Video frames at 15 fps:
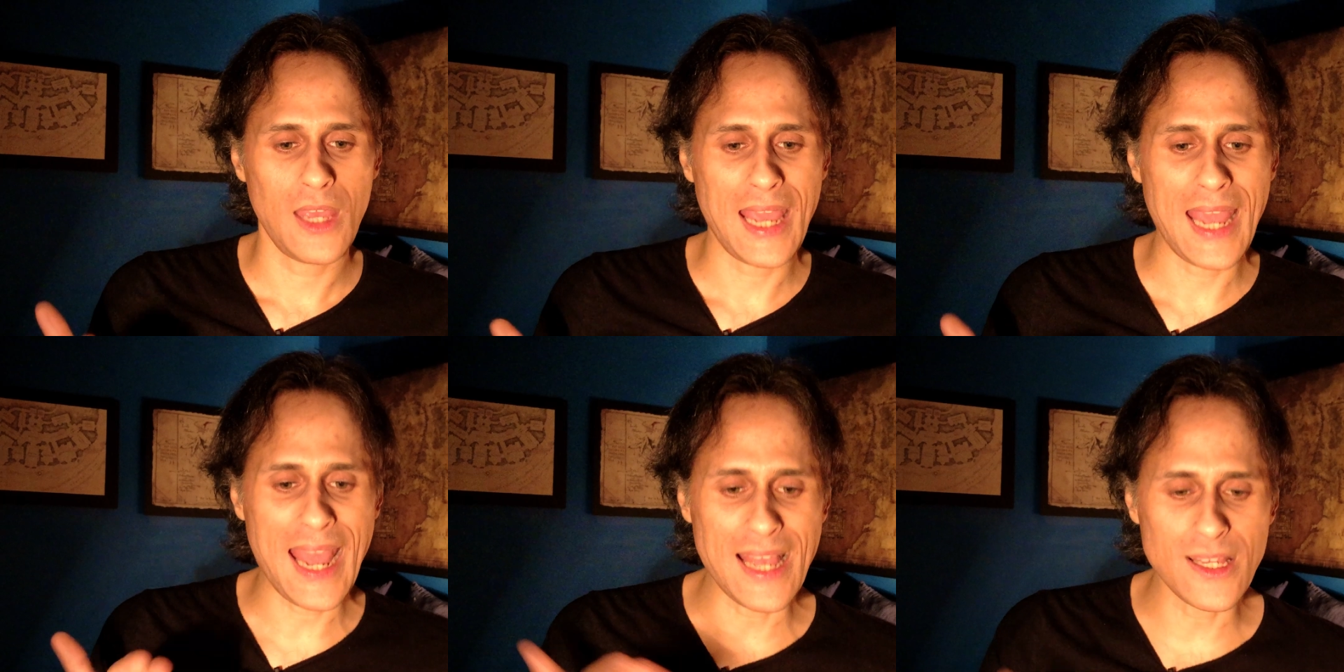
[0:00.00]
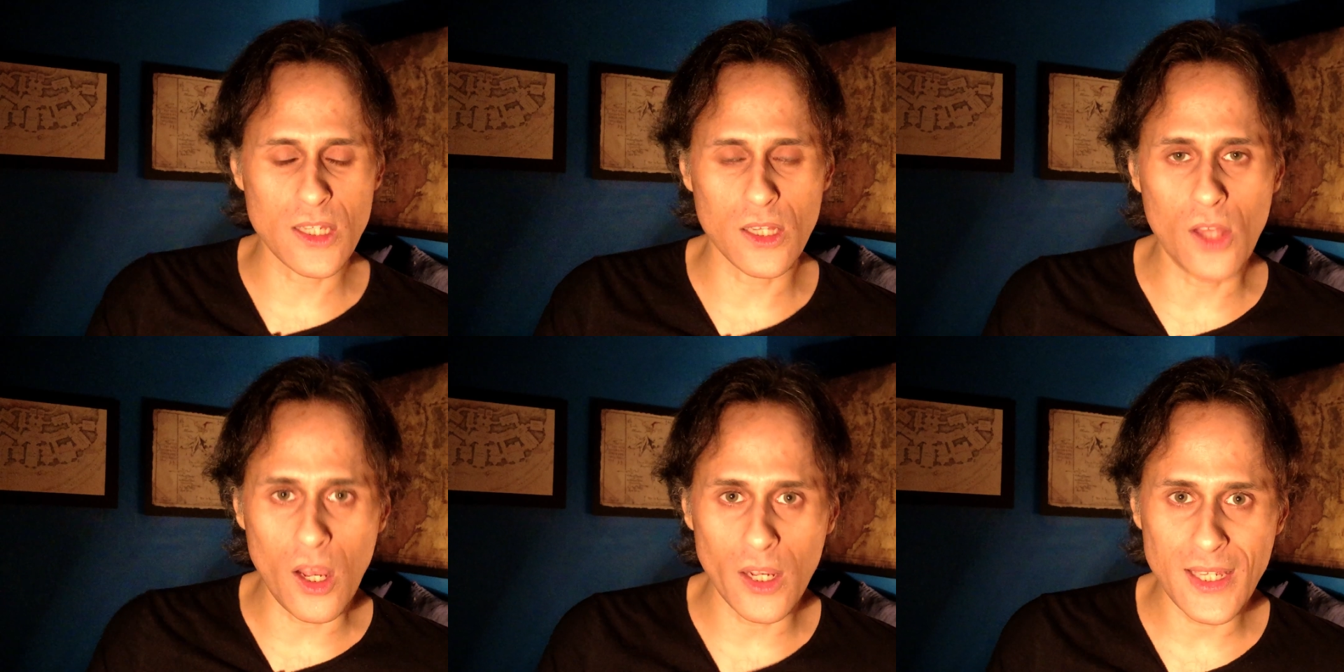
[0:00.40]
As
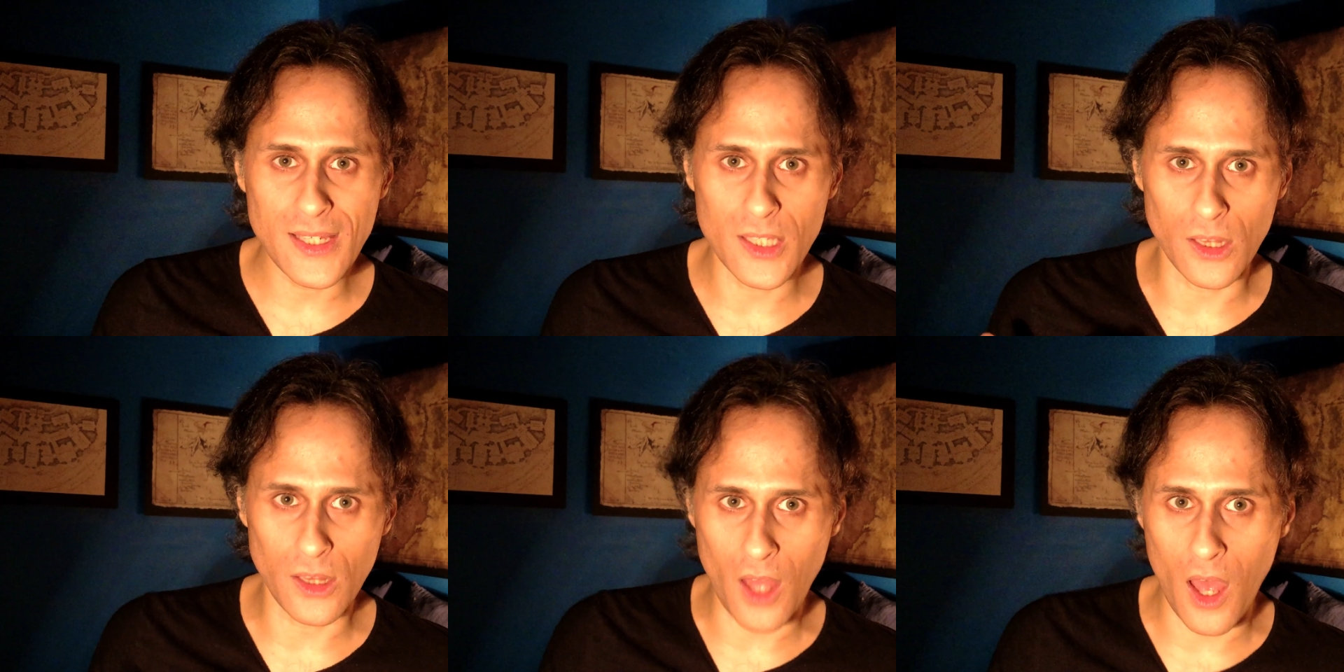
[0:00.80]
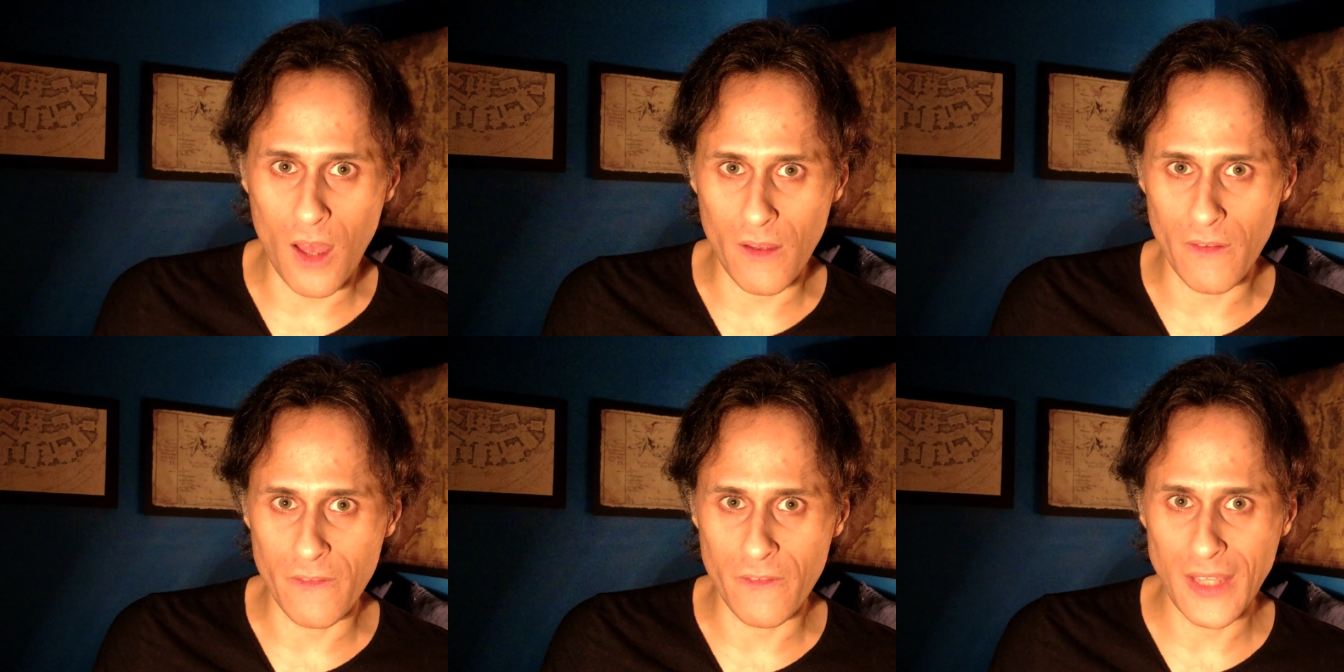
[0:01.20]
long as
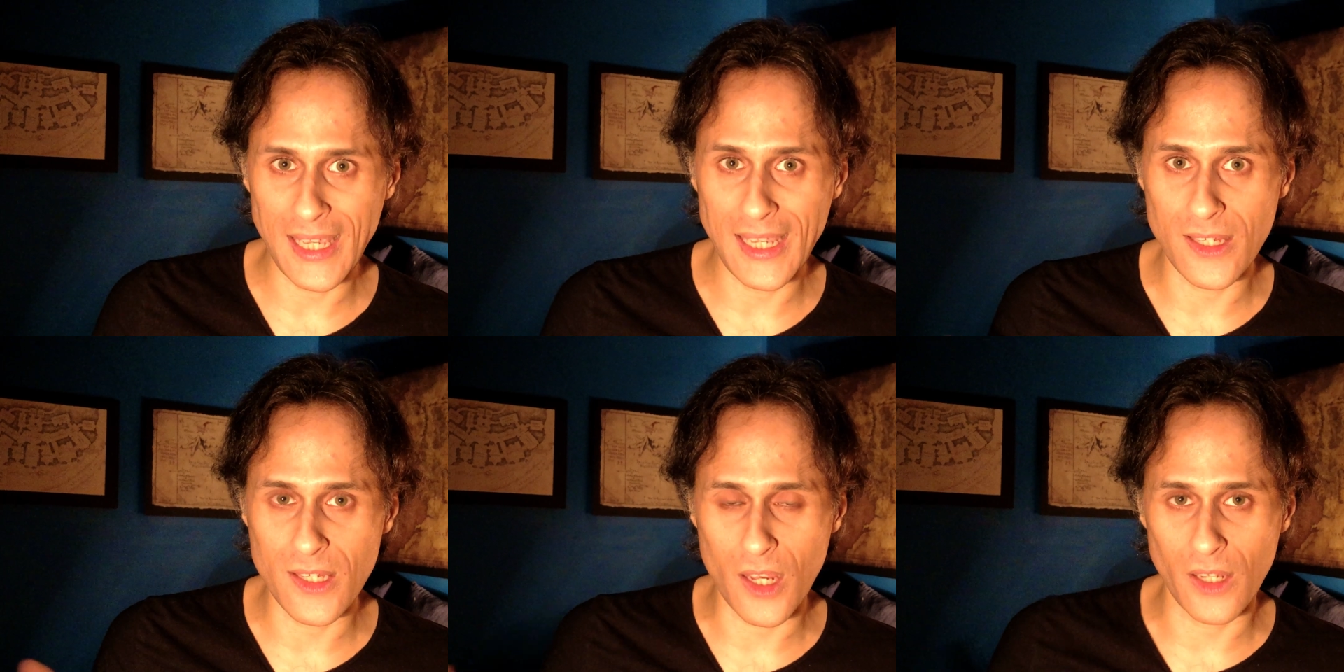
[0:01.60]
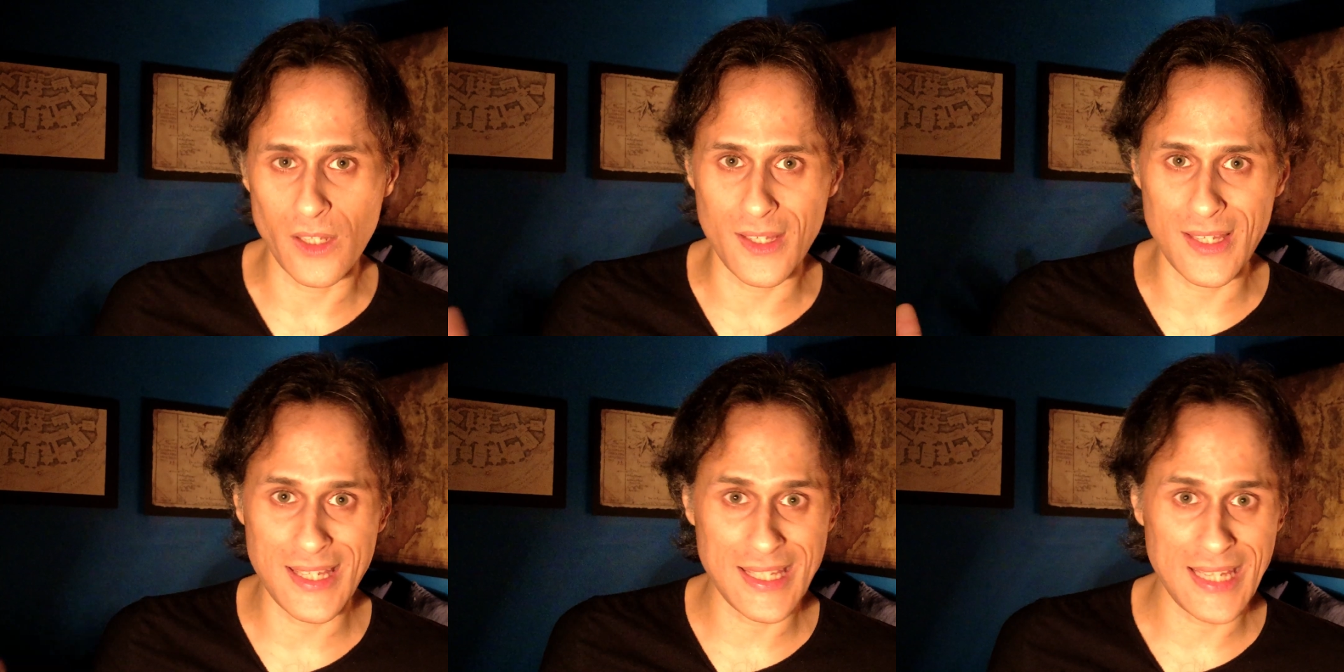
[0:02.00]
love is
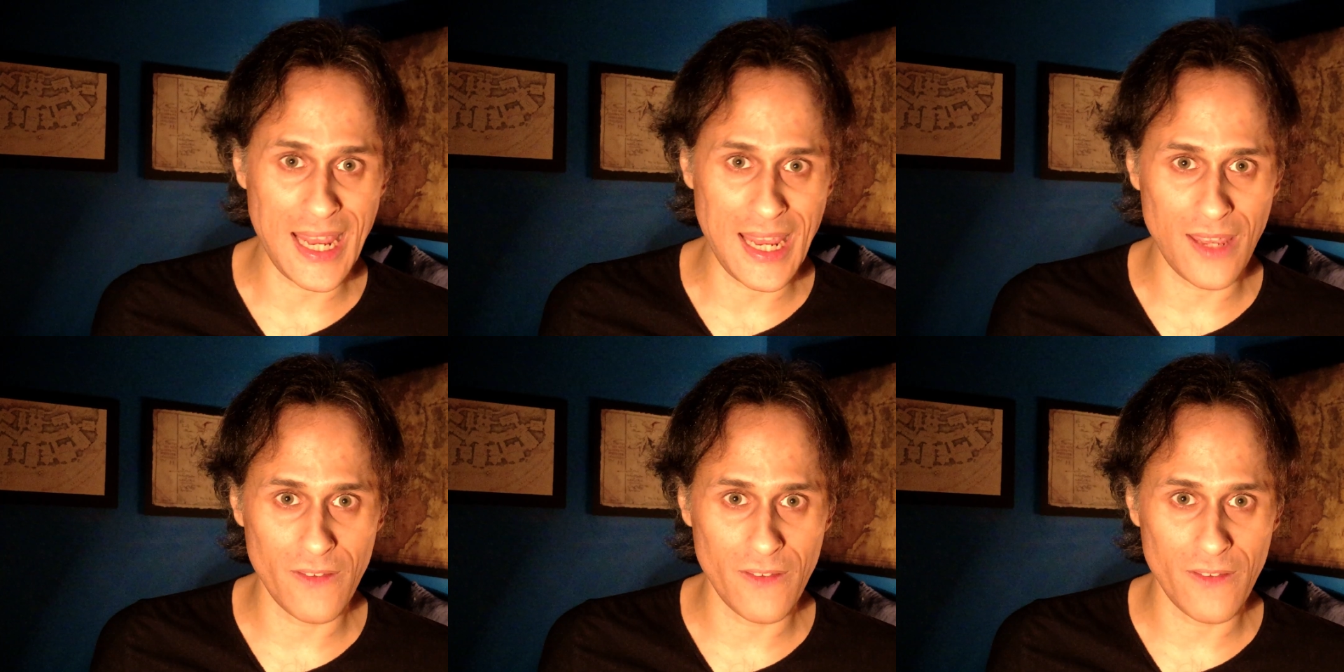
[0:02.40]
unsafe,